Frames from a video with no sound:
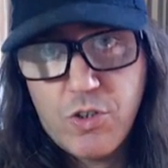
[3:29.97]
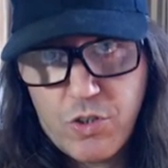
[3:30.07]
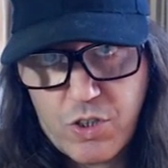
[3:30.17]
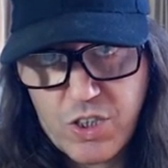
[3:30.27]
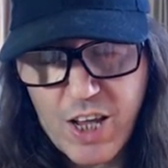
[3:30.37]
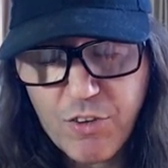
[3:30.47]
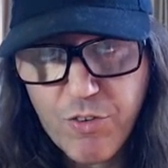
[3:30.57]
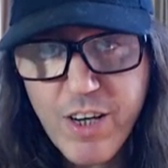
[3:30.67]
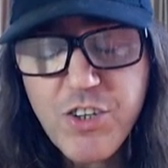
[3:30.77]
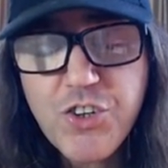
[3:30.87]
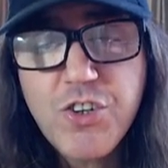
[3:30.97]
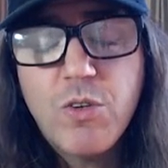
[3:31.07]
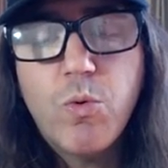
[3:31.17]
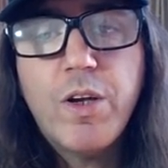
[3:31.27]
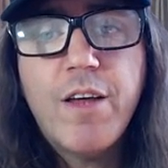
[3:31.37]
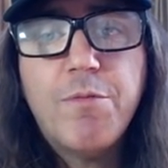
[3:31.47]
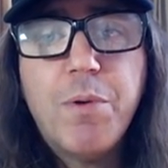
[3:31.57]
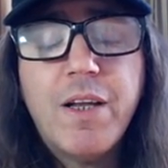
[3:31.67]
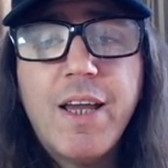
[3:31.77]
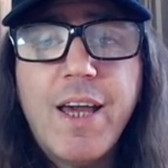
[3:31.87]
Seth Rich would have
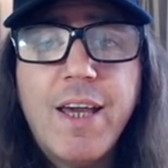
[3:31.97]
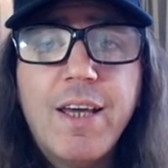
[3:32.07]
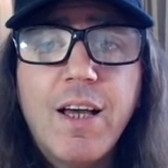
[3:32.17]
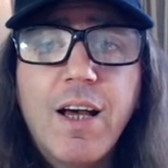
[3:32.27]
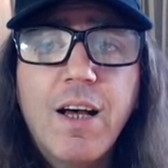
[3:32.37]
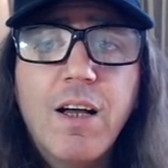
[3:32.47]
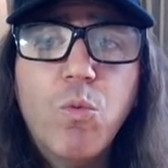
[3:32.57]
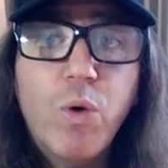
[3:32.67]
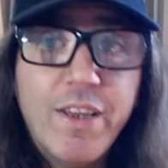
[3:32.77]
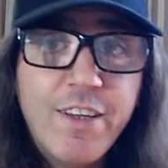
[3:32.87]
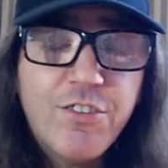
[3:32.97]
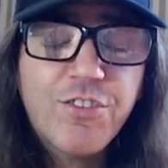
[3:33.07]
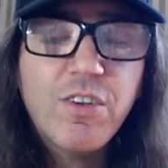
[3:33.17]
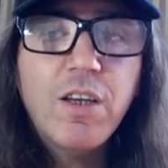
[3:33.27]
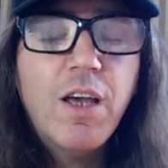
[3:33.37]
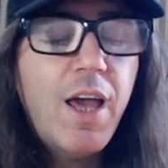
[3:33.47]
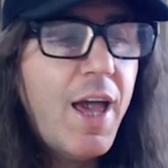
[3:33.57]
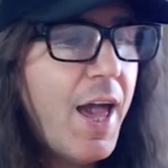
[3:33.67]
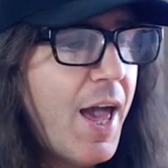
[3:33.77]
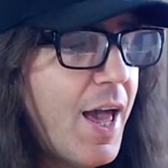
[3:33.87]
been a uh, witness,
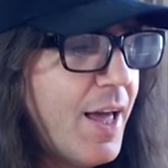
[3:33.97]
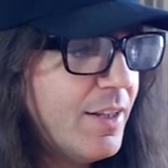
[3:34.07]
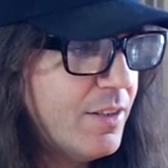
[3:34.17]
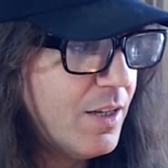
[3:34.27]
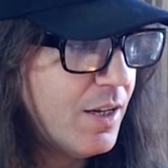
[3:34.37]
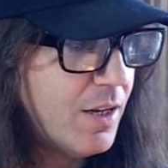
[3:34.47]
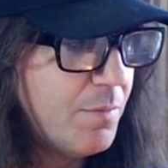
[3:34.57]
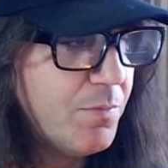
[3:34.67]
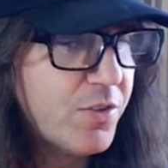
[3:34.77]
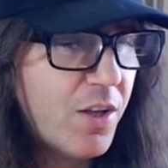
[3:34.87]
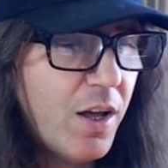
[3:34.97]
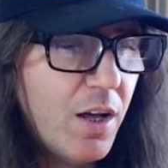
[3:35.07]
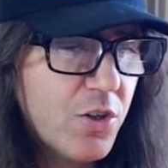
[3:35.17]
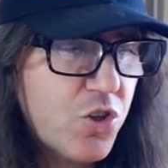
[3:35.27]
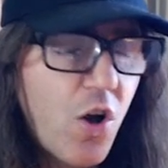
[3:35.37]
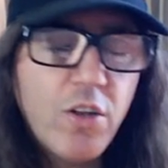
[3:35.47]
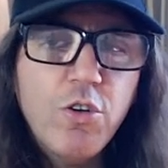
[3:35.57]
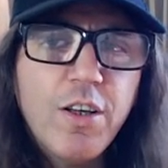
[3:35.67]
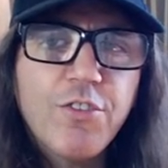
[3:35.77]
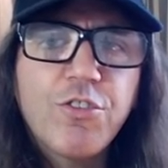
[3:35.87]
and um, uh, Shawn
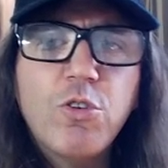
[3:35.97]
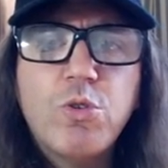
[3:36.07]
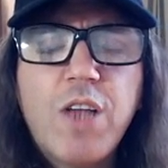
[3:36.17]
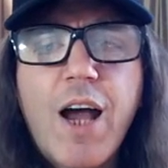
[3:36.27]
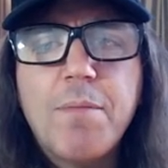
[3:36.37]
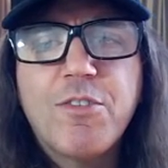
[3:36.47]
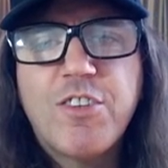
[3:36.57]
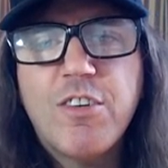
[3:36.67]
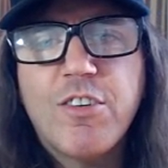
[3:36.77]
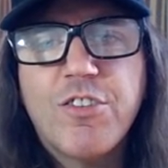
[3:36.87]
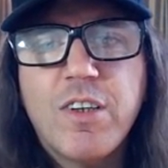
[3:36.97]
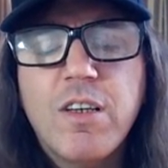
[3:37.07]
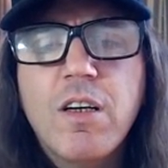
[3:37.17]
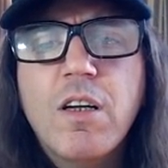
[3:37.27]
Lucas, who died mysteriously.